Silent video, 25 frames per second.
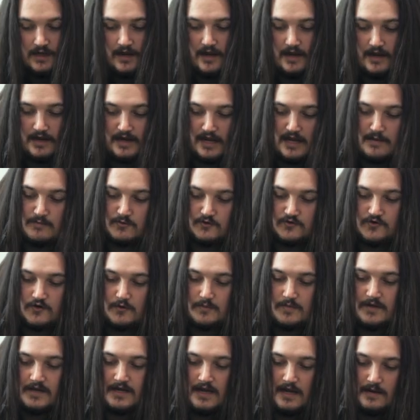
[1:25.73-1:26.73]
enables you
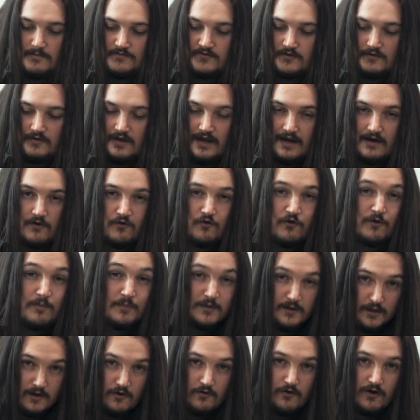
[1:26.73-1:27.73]
being able to, like,
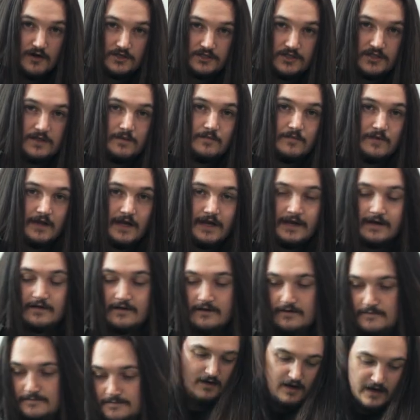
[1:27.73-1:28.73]
Crippling Crush them later.